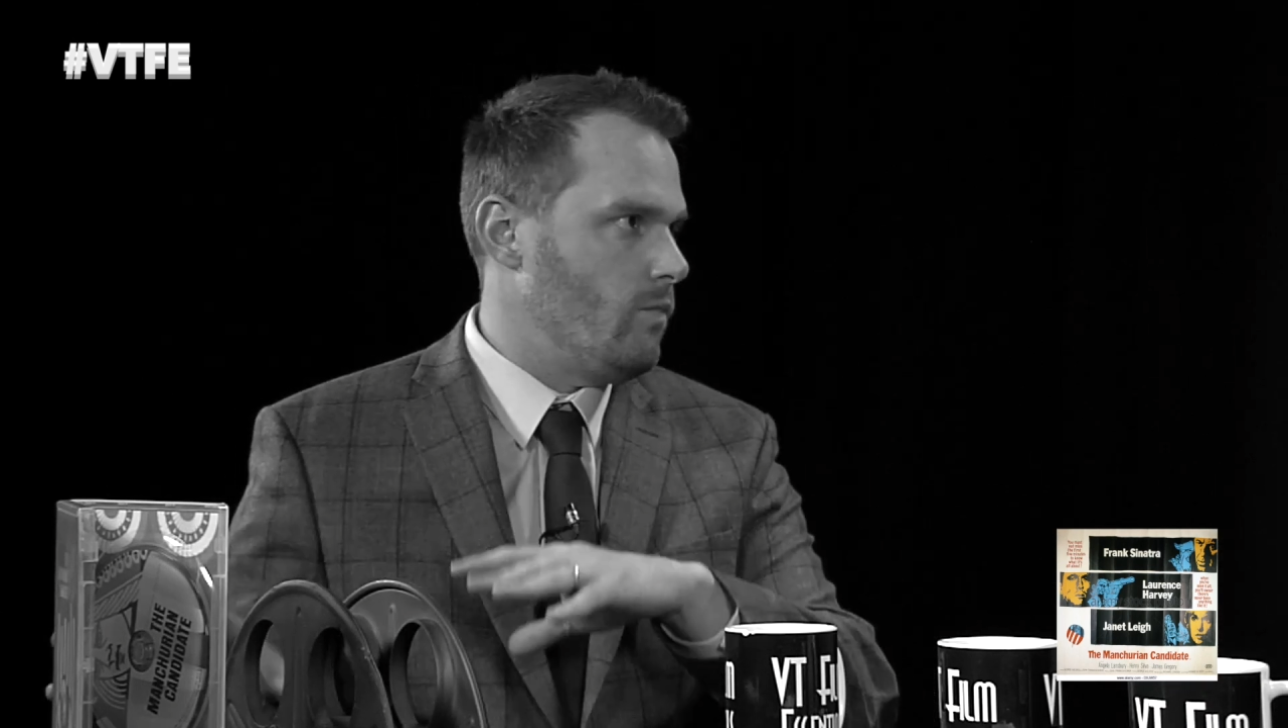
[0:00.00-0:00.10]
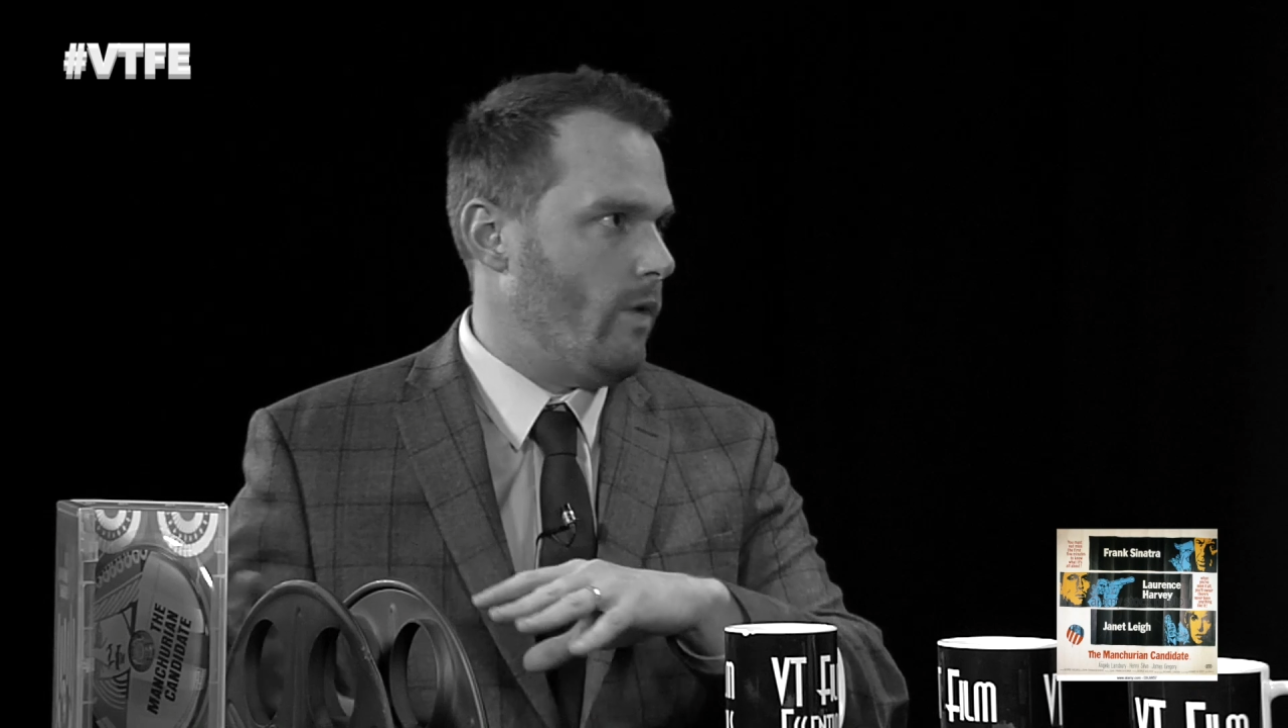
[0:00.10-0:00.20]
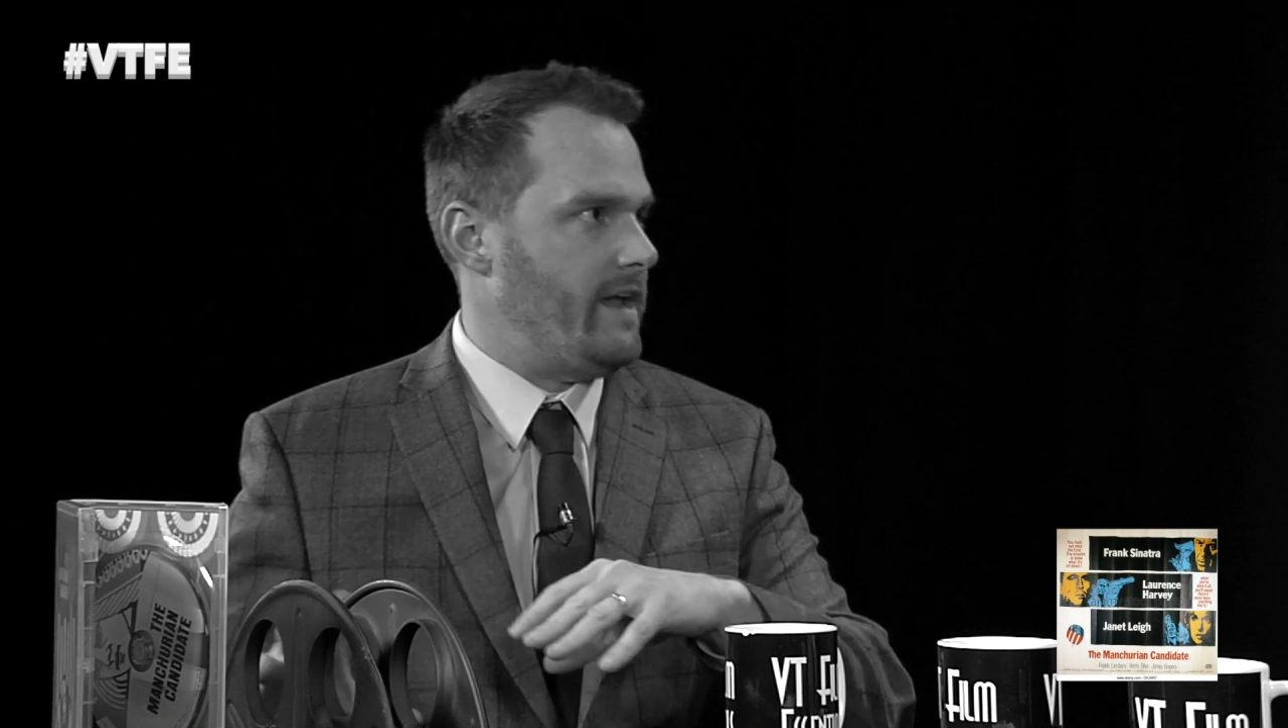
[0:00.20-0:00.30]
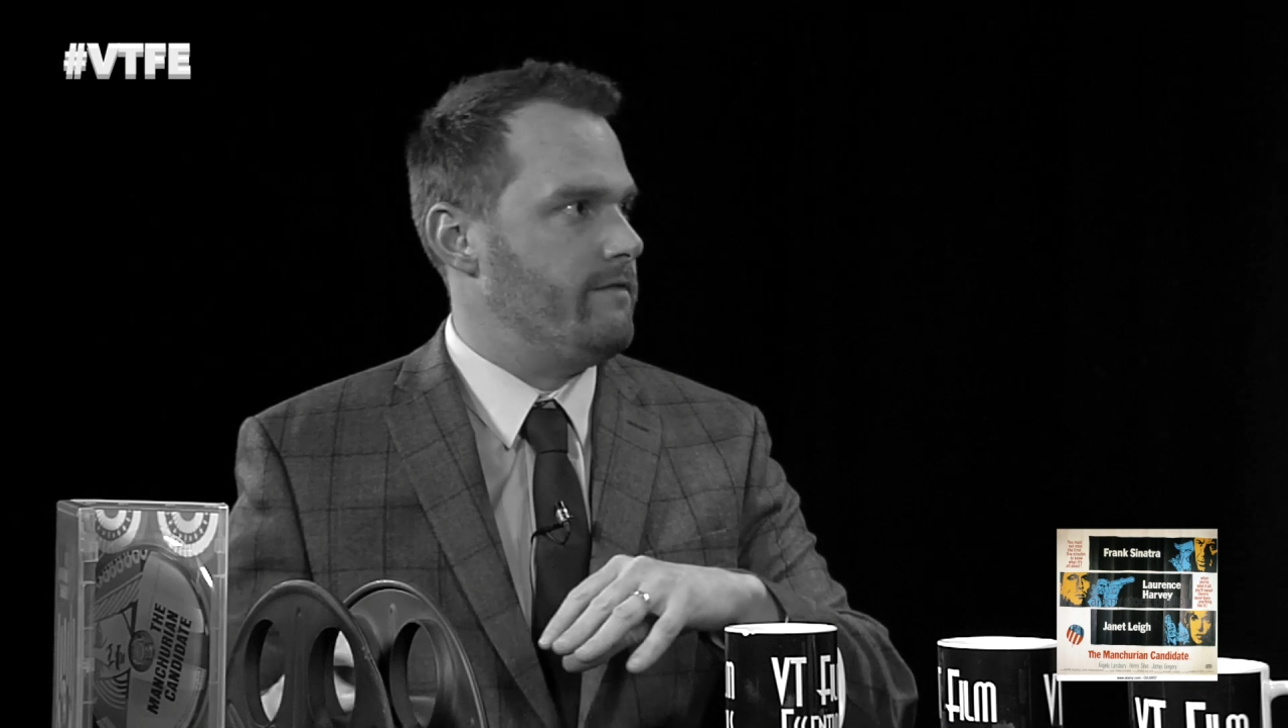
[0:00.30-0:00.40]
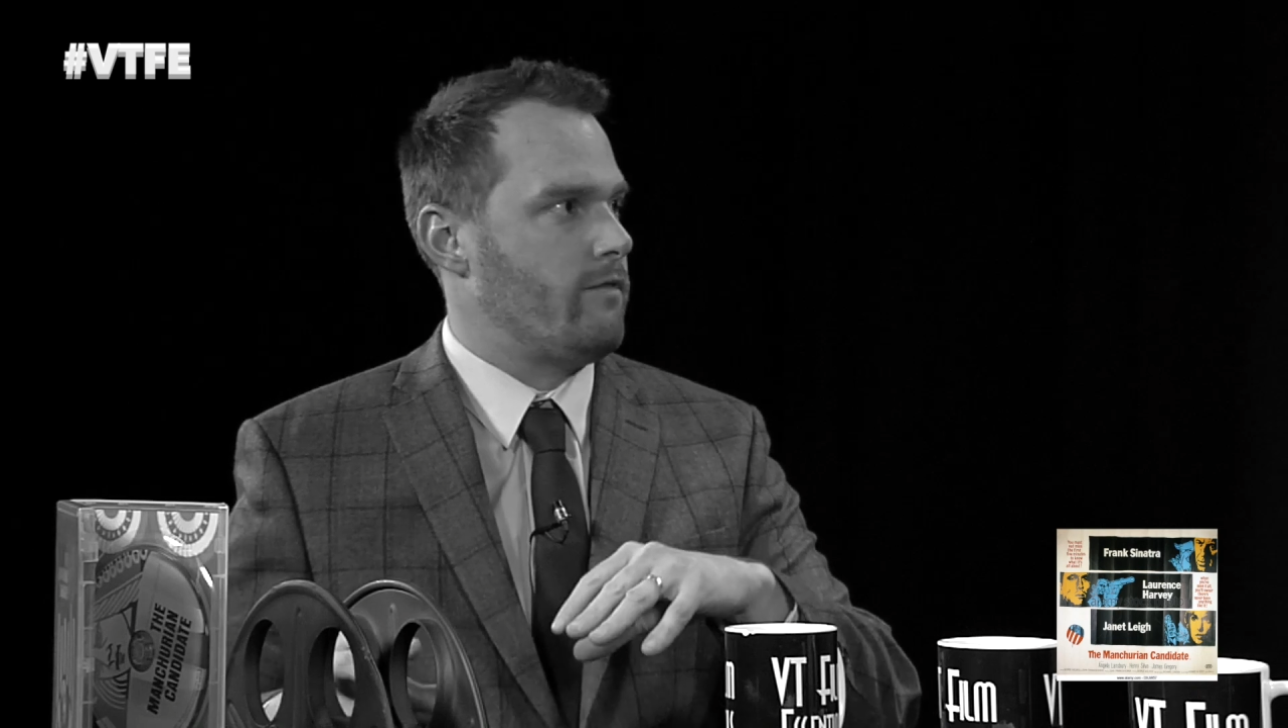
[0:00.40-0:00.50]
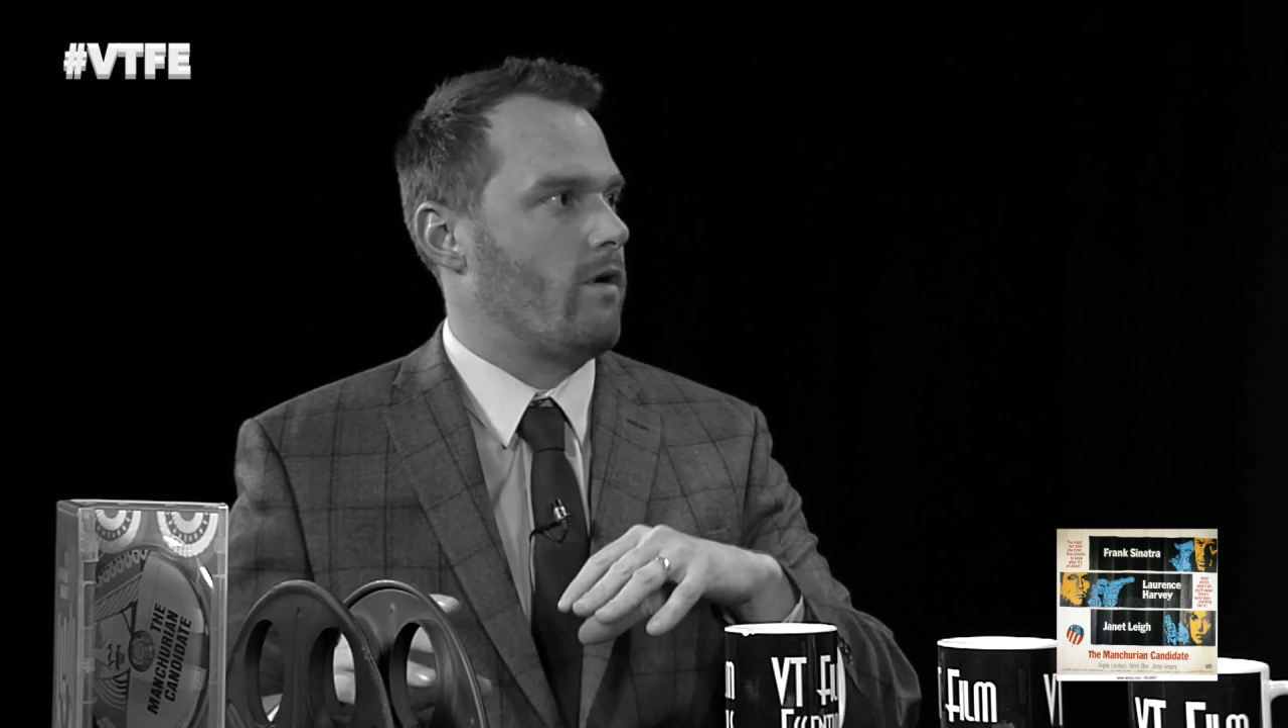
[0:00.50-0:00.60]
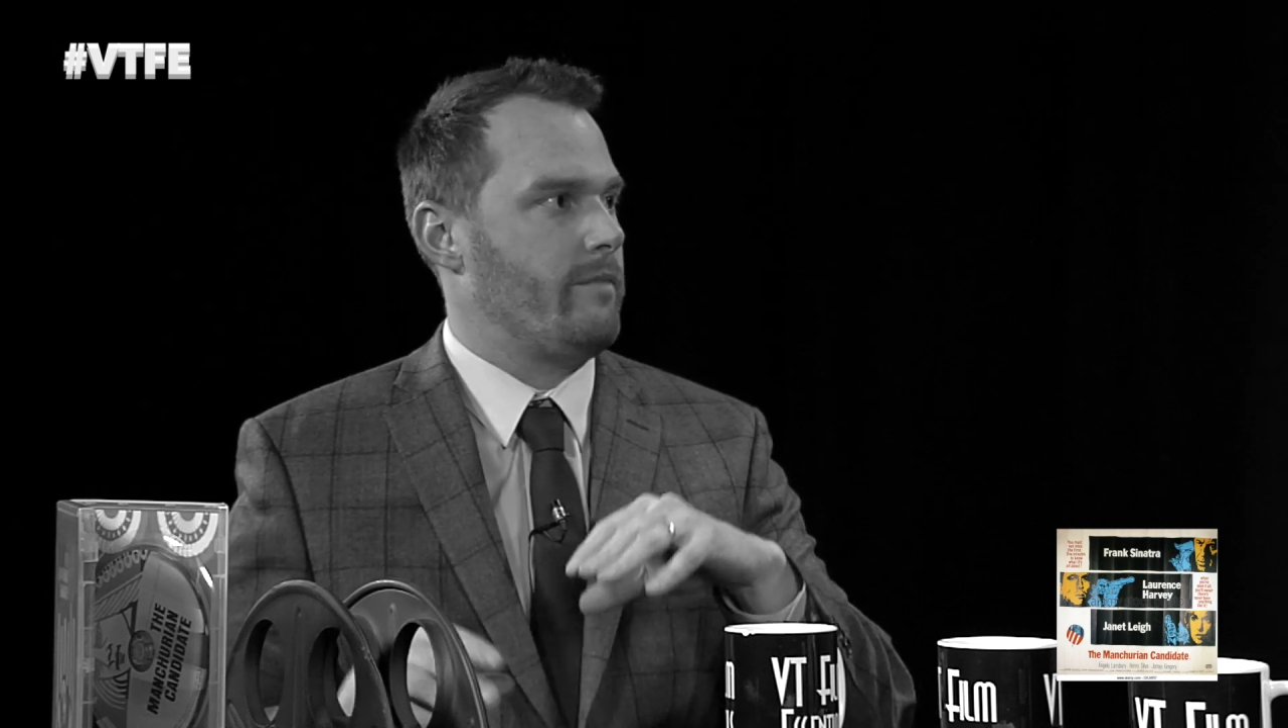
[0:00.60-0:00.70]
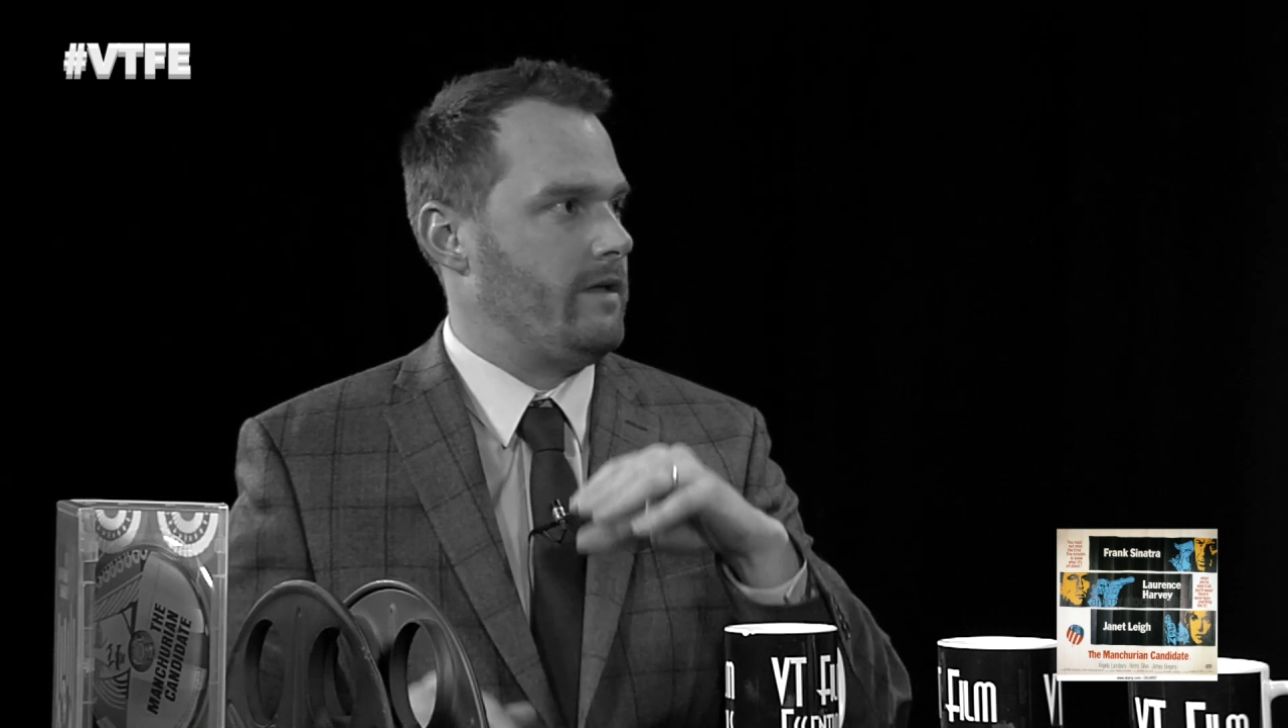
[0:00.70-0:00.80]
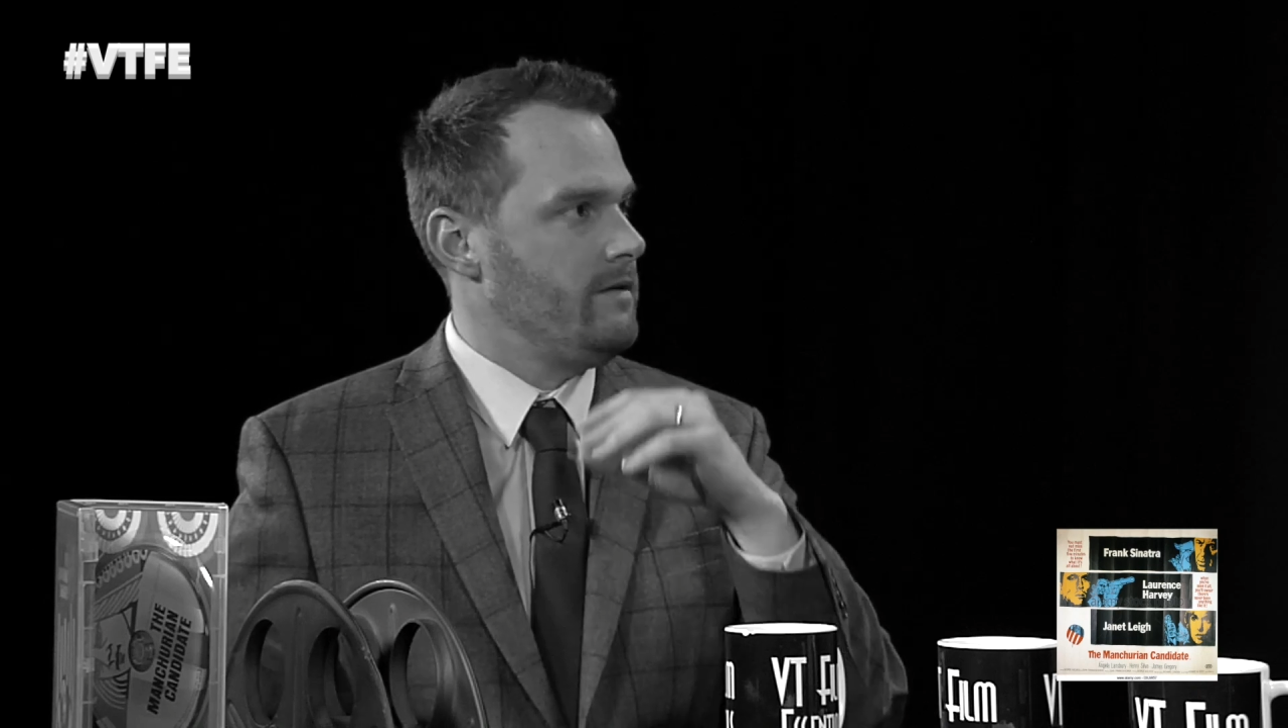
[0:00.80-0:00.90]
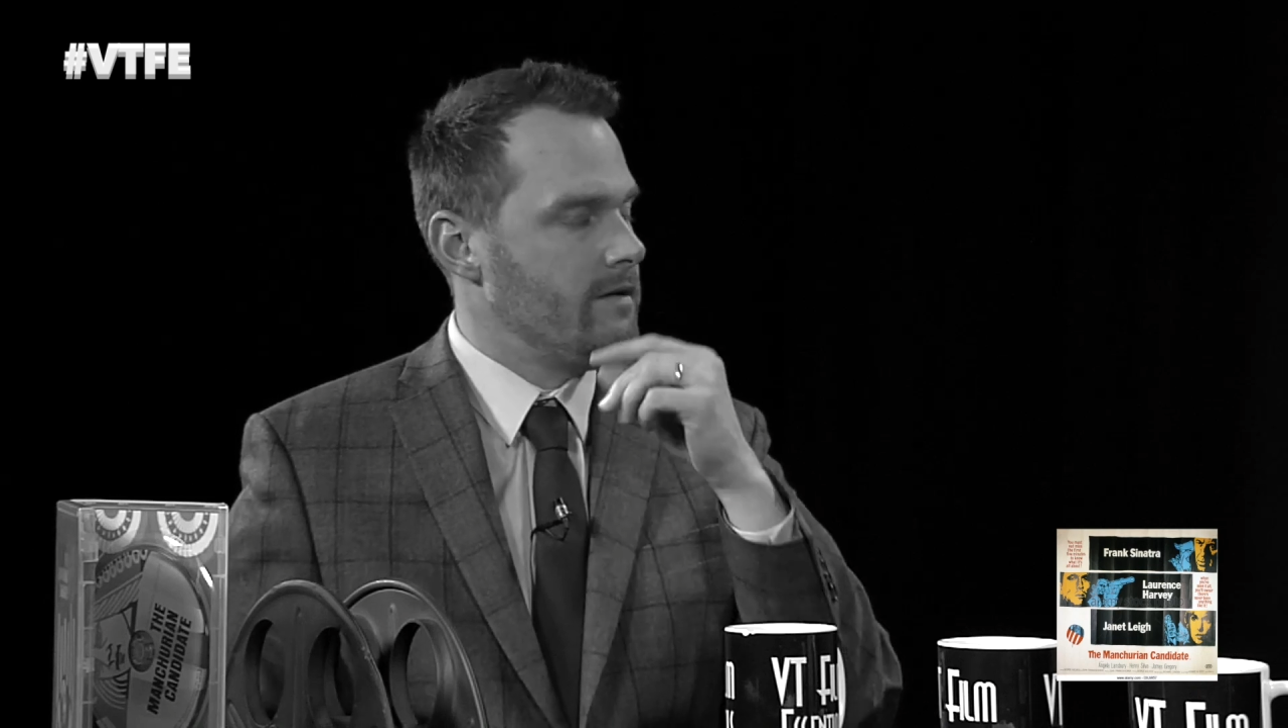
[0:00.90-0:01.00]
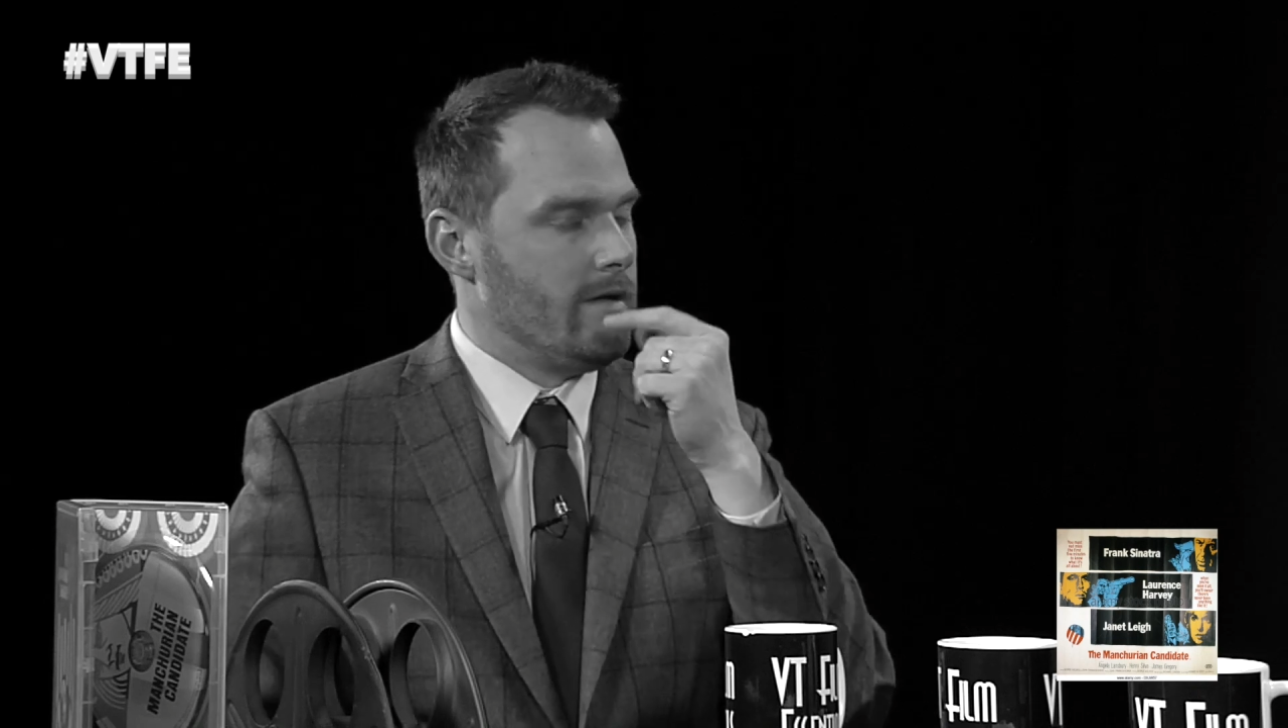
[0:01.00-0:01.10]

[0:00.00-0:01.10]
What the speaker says: waiting for me.